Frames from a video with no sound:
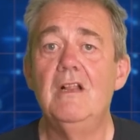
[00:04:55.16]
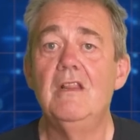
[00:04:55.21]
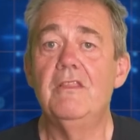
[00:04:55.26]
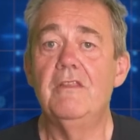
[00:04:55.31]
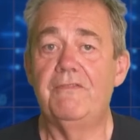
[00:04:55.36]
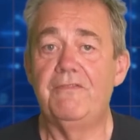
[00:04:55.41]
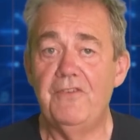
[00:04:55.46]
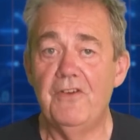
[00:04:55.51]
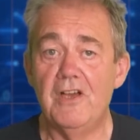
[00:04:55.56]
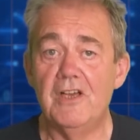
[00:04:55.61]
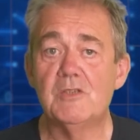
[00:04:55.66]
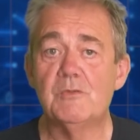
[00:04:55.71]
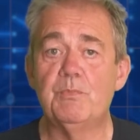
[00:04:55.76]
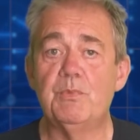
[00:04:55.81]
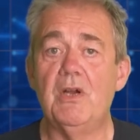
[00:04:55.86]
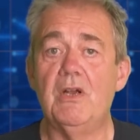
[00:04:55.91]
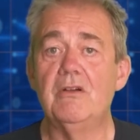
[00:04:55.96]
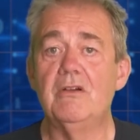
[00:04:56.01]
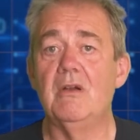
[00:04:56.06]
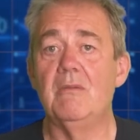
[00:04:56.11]
The first
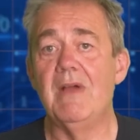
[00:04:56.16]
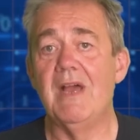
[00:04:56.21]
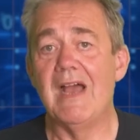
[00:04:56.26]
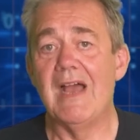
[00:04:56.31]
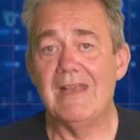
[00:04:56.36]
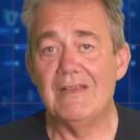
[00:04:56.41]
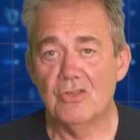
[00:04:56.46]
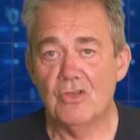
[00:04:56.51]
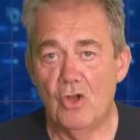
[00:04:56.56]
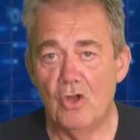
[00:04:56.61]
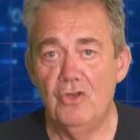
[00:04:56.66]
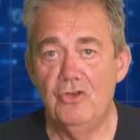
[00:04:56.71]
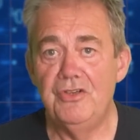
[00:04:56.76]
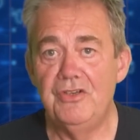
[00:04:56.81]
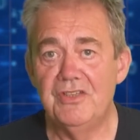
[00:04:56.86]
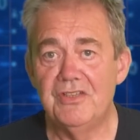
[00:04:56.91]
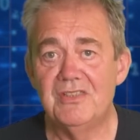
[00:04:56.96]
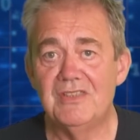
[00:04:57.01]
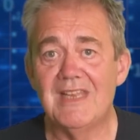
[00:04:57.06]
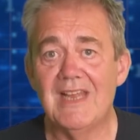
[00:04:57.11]
programmer has
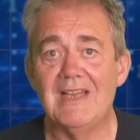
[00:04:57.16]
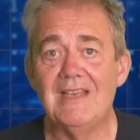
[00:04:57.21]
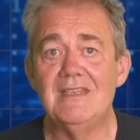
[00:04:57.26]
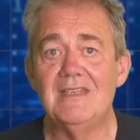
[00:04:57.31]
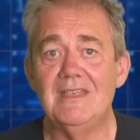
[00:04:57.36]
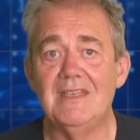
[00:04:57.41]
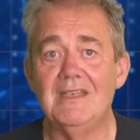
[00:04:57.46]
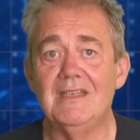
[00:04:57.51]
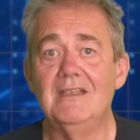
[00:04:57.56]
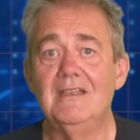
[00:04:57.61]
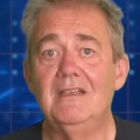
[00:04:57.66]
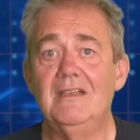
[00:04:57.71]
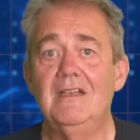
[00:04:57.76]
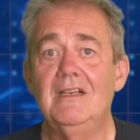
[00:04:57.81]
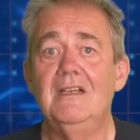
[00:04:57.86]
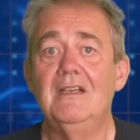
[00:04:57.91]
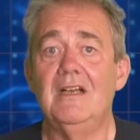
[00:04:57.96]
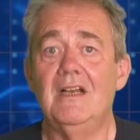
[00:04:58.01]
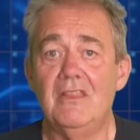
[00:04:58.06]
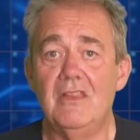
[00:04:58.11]
understanding
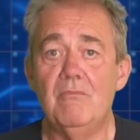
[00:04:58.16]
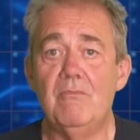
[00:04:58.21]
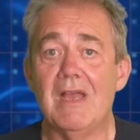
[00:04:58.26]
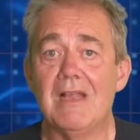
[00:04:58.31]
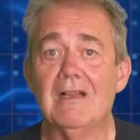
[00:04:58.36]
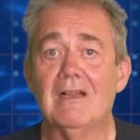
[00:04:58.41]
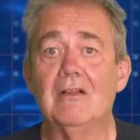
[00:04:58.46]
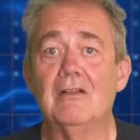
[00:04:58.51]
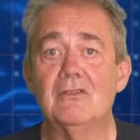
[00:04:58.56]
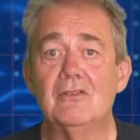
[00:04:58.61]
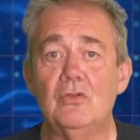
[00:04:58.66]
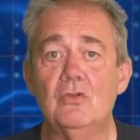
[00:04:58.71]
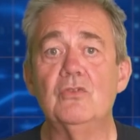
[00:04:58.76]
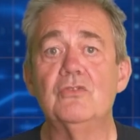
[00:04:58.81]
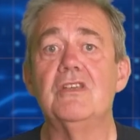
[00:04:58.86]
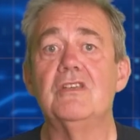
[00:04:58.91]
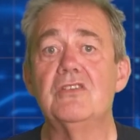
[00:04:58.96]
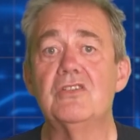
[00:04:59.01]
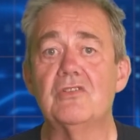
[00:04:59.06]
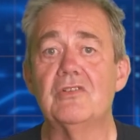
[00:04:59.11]
and the mental
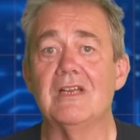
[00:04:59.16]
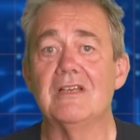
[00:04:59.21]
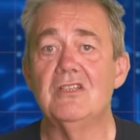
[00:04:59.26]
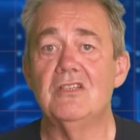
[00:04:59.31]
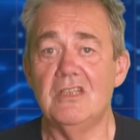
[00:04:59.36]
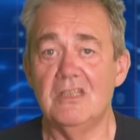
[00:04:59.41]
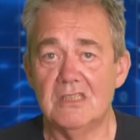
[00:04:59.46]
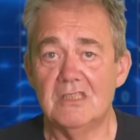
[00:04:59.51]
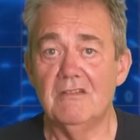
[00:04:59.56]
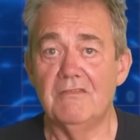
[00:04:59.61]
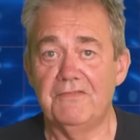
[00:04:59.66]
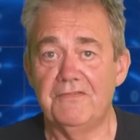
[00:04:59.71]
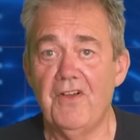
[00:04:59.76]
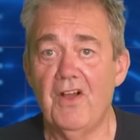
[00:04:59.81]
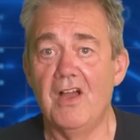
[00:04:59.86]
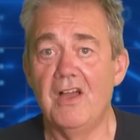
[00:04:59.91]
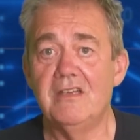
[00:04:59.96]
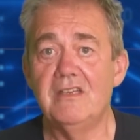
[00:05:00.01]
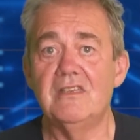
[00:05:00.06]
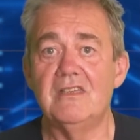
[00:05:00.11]
tools and strategies to
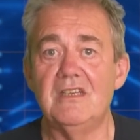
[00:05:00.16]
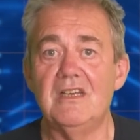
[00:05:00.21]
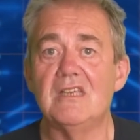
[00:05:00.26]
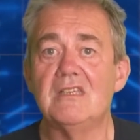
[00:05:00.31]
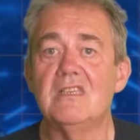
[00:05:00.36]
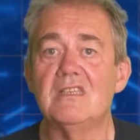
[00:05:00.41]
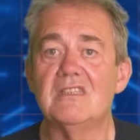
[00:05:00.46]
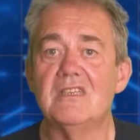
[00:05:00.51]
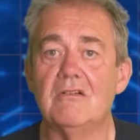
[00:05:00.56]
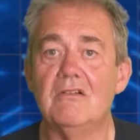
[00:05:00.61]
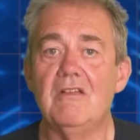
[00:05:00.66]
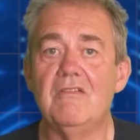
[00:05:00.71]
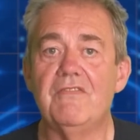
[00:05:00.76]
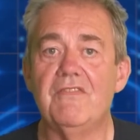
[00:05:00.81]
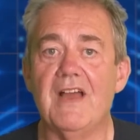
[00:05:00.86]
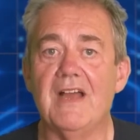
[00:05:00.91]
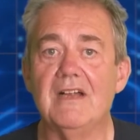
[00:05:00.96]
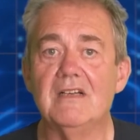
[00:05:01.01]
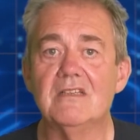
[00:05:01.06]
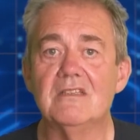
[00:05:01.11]
find the necessary
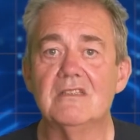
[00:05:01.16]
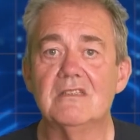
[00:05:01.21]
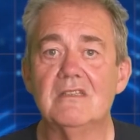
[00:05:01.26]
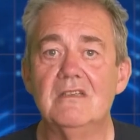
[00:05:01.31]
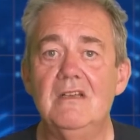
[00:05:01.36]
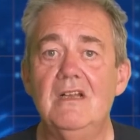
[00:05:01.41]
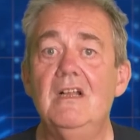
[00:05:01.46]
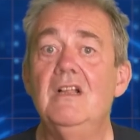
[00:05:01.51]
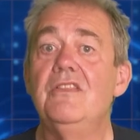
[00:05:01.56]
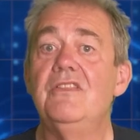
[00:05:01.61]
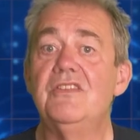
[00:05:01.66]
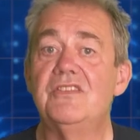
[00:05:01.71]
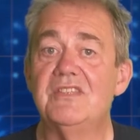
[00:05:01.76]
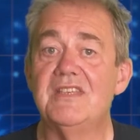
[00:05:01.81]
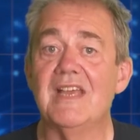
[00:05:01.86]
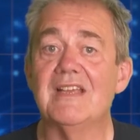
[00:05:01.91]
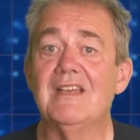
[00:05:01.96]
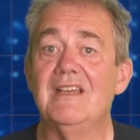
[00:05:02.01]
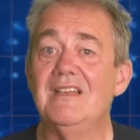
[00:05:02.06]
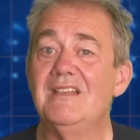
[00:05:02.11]
facts. The
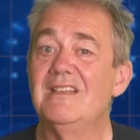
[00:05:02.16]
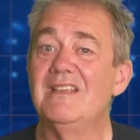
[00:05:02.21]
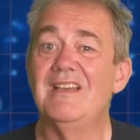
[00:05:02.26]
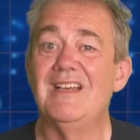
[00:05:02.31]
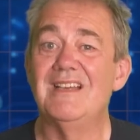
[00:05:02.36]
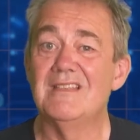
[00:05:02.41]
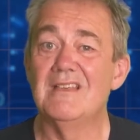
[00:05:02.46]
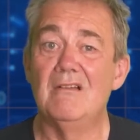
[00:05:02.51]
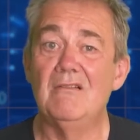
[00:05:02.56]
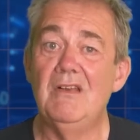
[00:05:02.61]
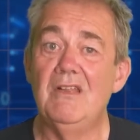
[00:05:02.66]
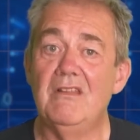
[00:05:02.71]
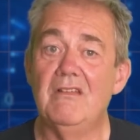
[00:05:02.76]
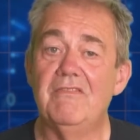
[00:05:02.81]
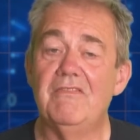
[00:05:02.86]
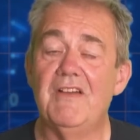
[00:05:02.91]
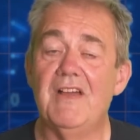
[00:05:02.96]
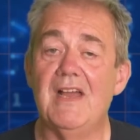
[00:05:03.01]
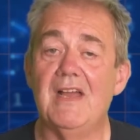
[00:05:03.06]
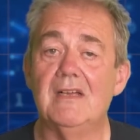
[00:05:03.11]
second has only the
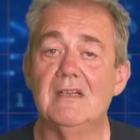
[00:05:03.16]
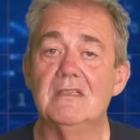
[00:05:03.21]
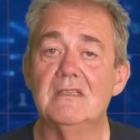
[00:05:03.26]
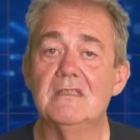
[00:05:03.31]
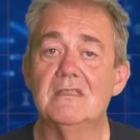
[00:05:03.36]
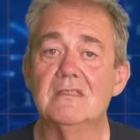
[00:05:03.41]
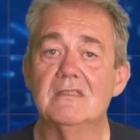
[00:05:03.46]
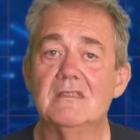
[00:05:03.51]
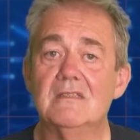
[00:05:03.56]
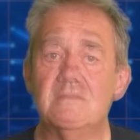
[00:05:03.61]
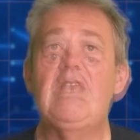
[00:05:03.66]
facts.